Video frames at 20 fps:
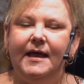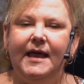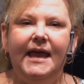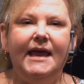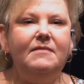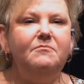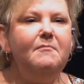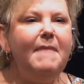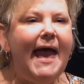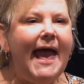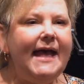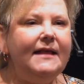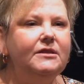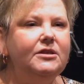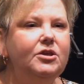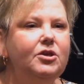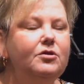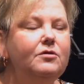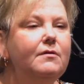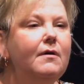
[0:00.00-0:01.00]
And
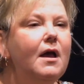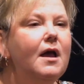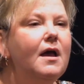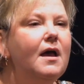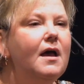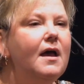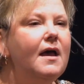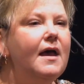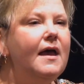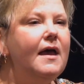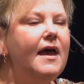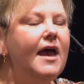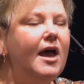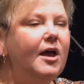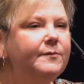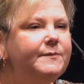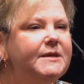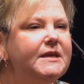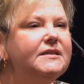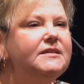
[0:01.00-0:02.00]
Matthew
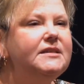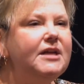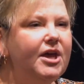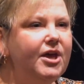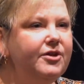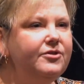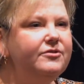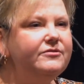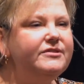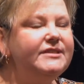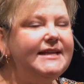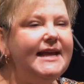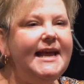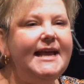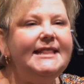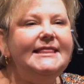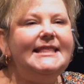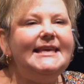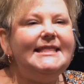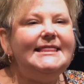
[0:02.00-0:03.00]
helps us to
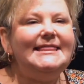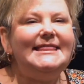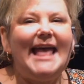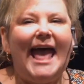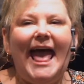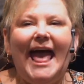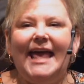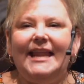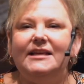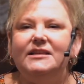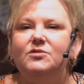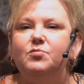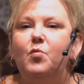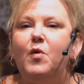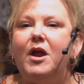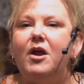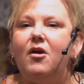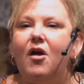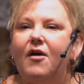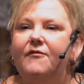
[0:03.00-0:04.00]
understand that that is
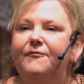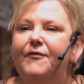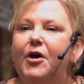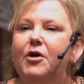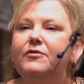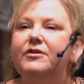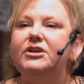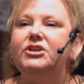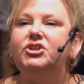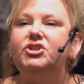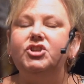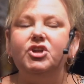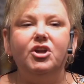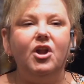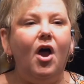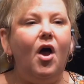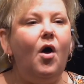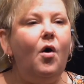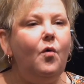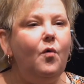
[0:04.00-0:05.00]
where our focus should
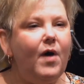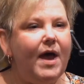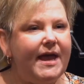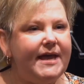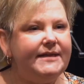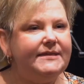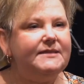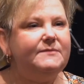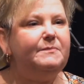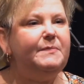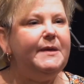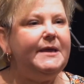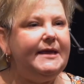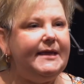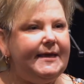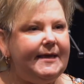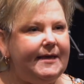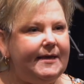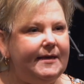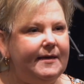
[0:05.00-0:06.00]
always
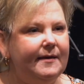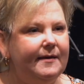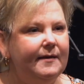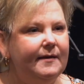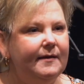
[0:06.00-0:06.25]
be.